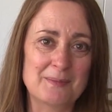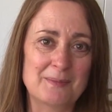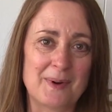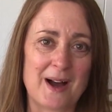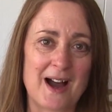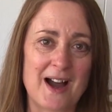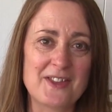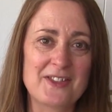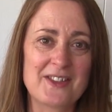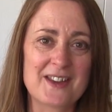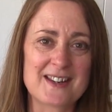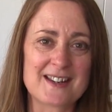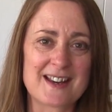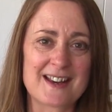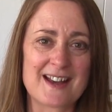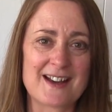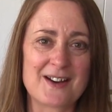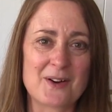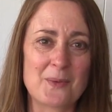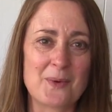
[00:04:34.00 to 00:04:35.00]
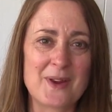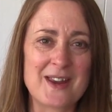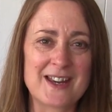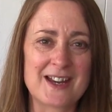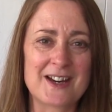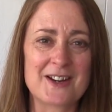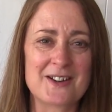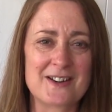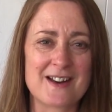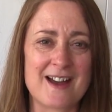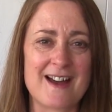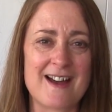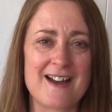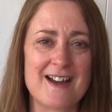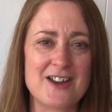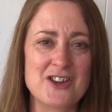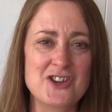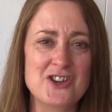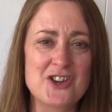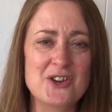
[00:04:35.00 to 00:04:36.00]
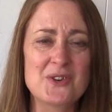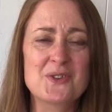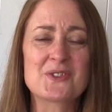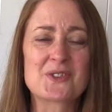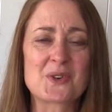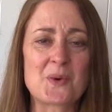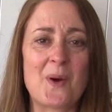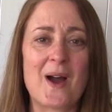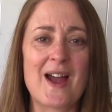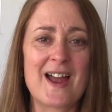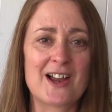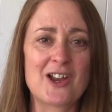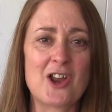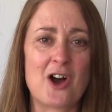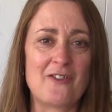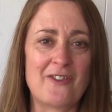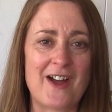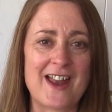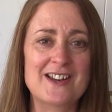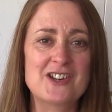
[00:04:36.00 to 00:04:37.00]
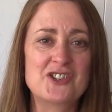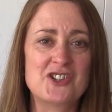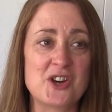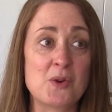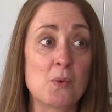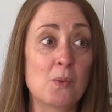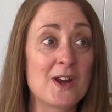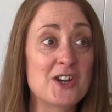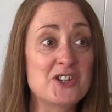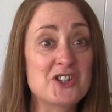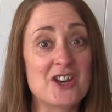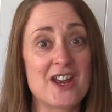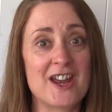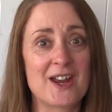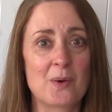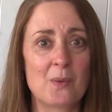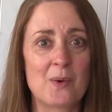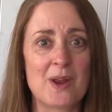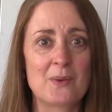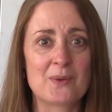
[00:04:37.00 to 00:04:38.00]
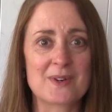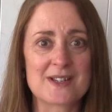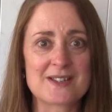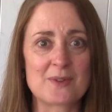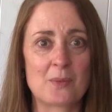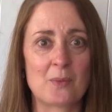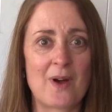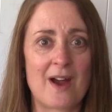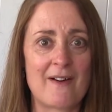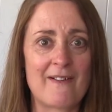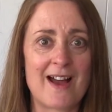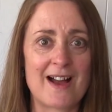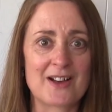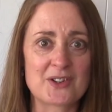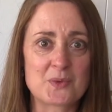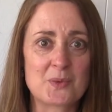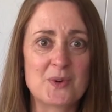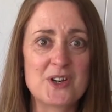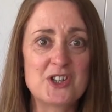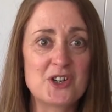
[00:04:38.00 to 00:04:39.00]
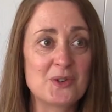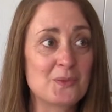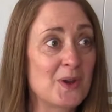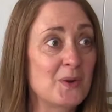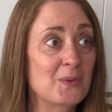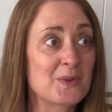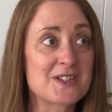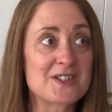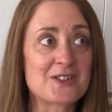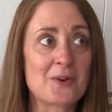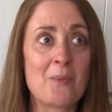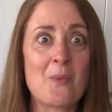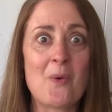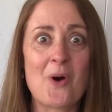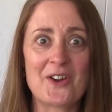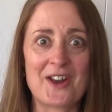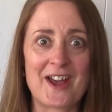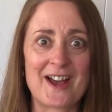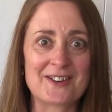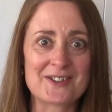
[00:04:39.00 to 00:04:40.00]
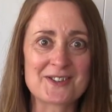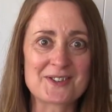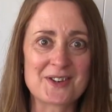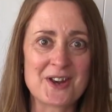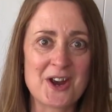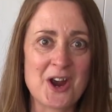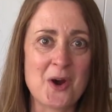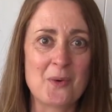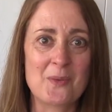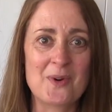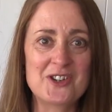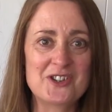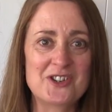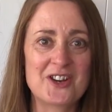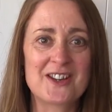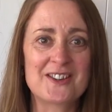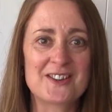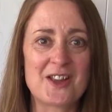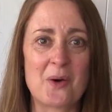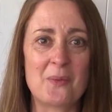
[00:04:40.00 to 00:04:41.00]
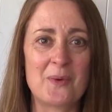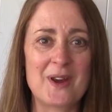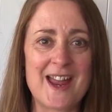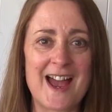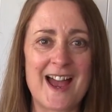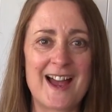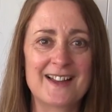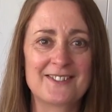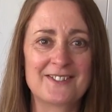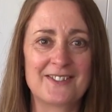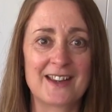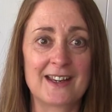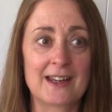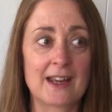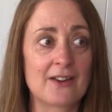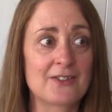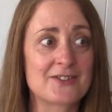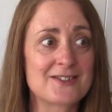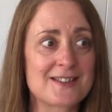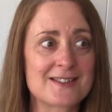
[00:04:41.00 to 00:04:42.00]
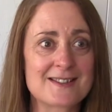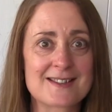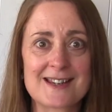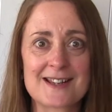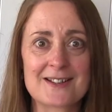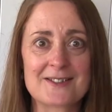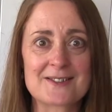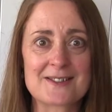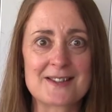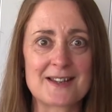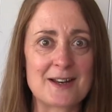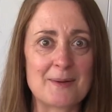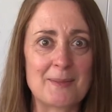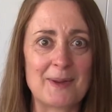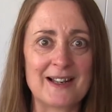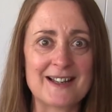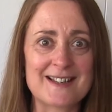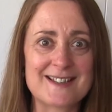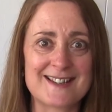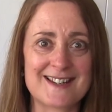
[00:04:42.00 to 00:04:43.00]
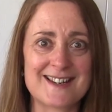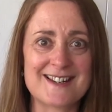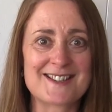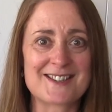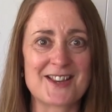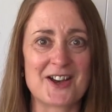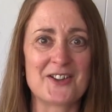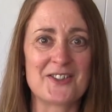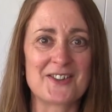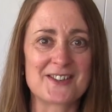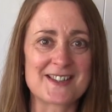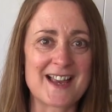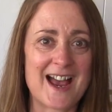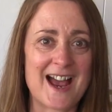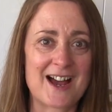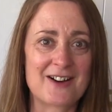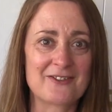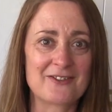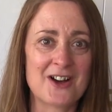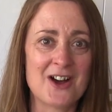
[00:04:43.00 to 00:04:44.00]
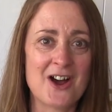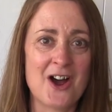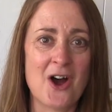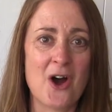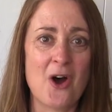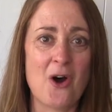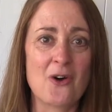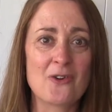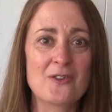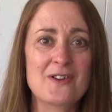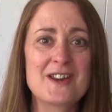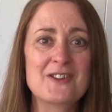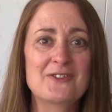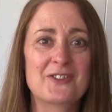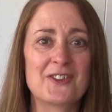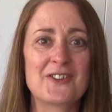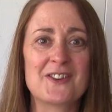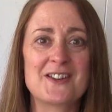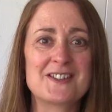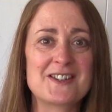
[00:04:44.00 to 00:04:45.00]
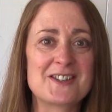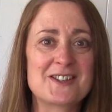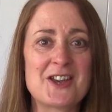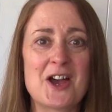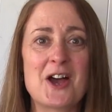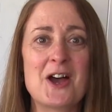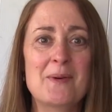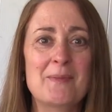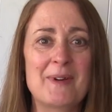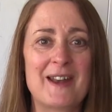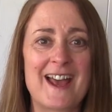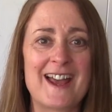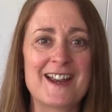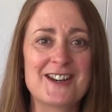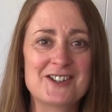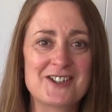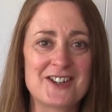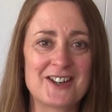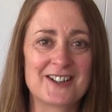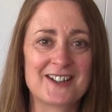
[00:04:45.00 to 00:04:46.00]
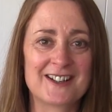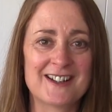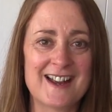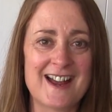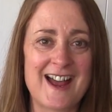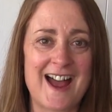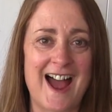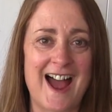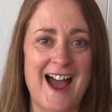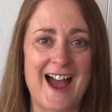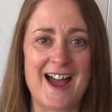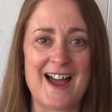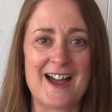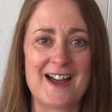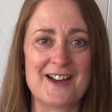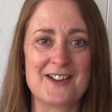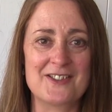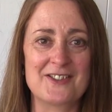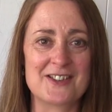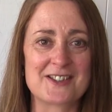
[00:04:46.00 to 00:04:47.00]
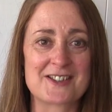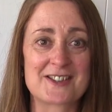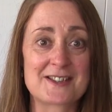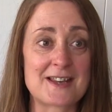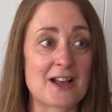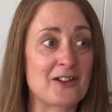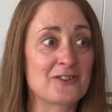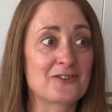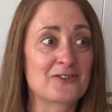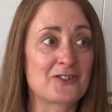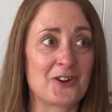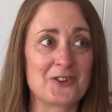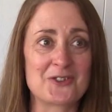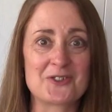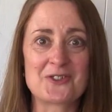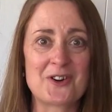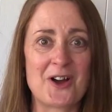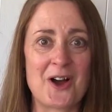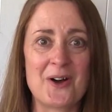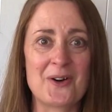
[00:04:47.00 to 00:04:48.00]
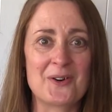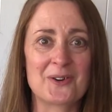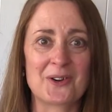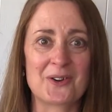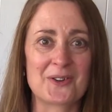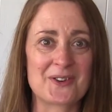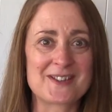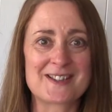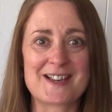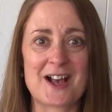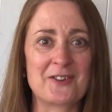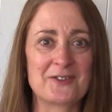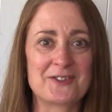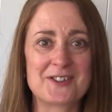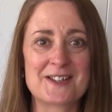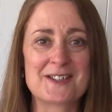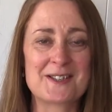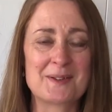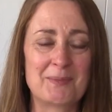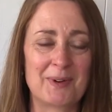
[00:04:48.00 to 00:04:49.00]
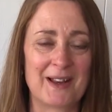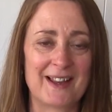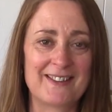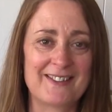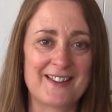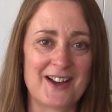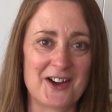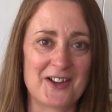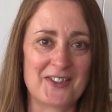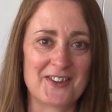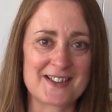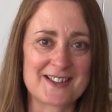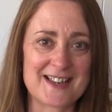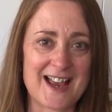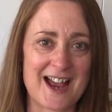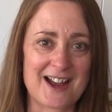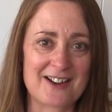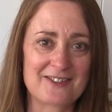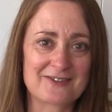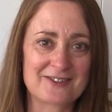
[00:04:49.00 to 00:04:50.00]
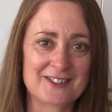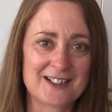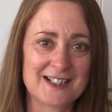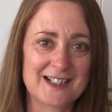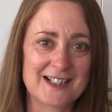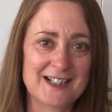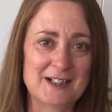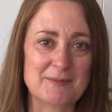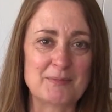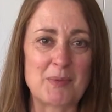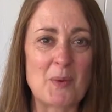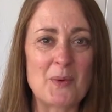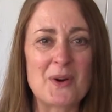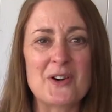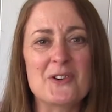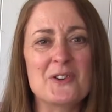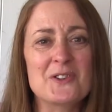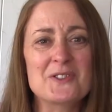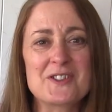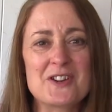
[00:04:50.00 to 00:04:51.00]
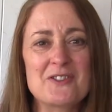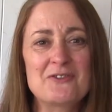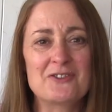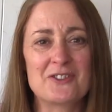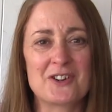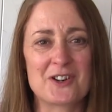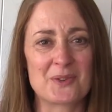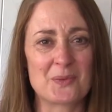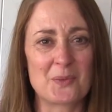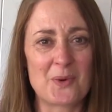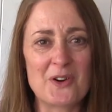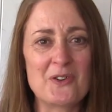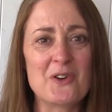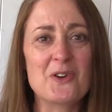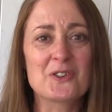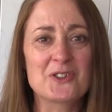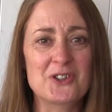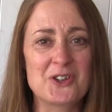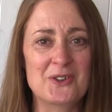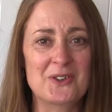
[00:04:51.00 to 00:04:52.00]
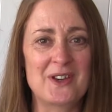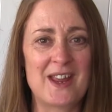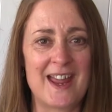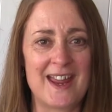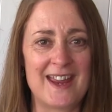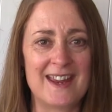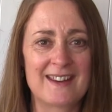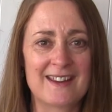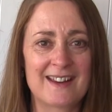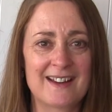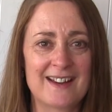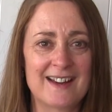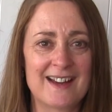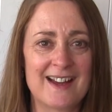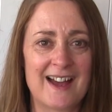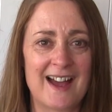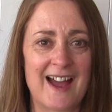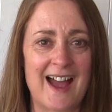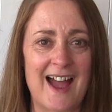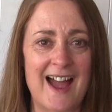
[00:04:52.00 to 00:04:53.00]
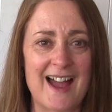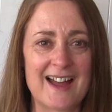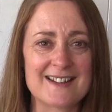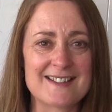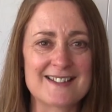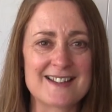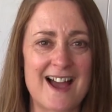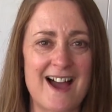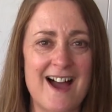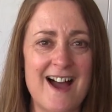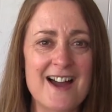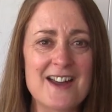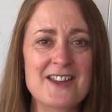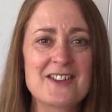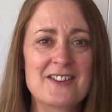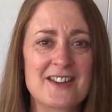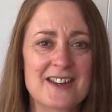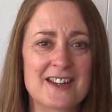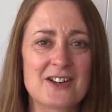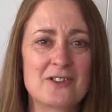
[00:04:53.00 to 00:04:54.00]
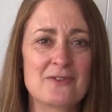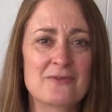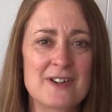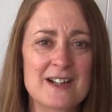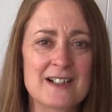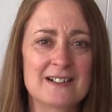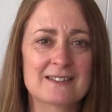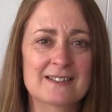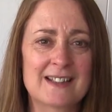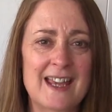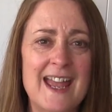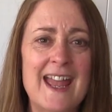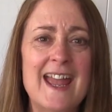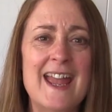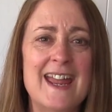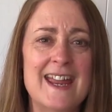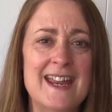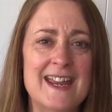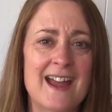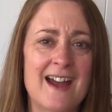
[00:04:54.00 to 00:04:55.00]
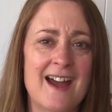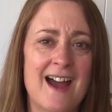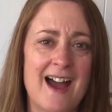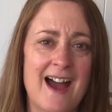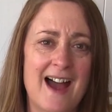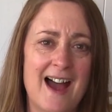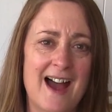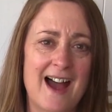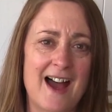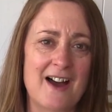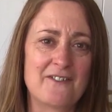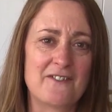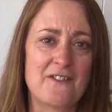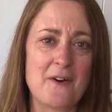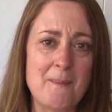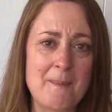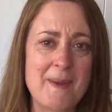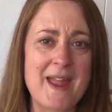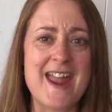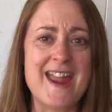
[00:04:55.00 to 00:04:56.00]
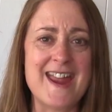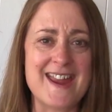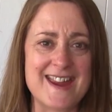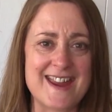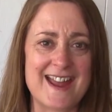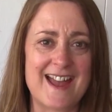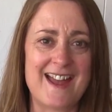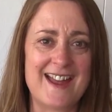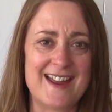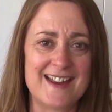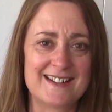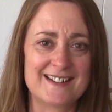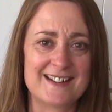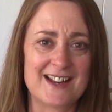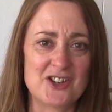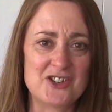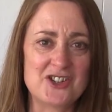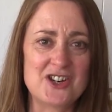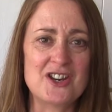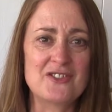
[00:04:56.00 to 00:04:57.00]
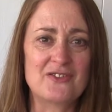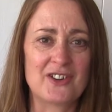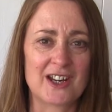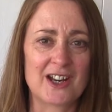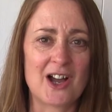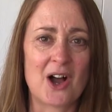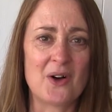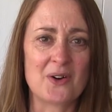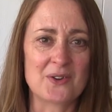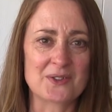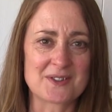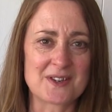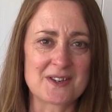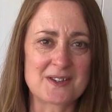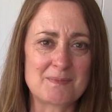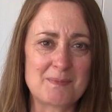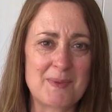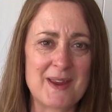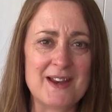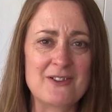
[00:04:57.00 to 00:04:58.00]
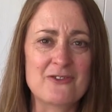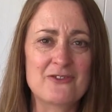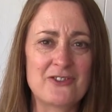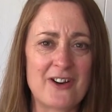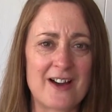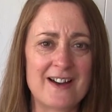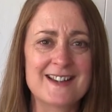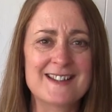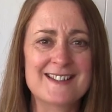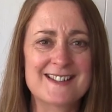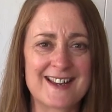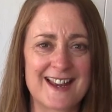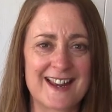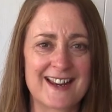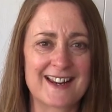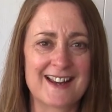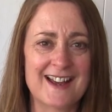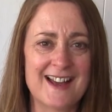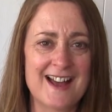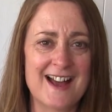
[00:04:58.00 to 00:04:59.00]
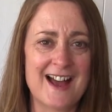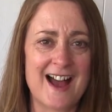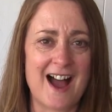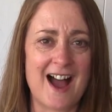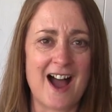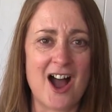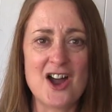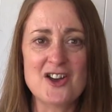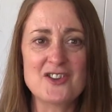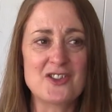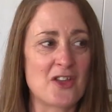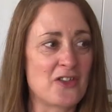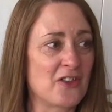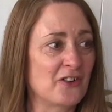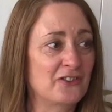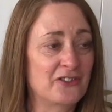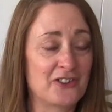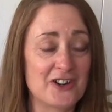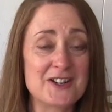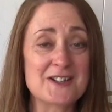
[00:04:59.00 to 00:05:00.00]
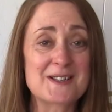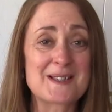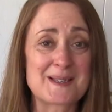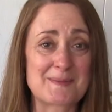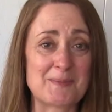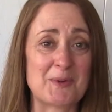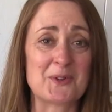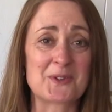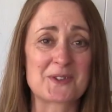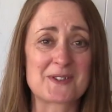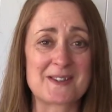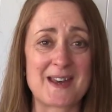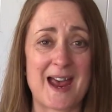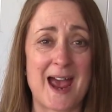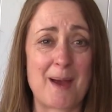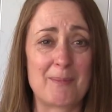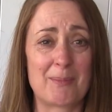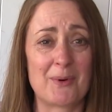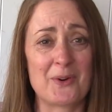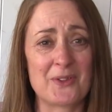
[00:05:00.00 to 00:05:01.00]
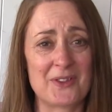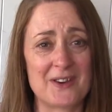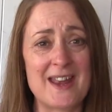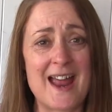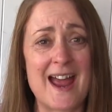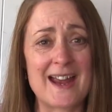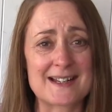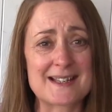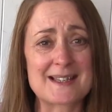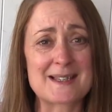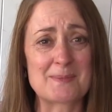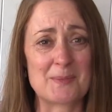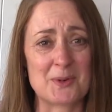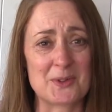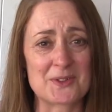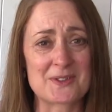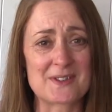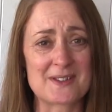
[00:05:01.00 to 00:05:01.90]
But I think we can use quite a lot of energy wishing we were somewhere else, wishing we were someone else, wishing that we had the gifts and skills and abilities that others have, or even the determination, the self-control or the self-discipline that others have. But we're all different. We're all unique. And I think a real key for me in achieving goals has been finding either the first small step or the next small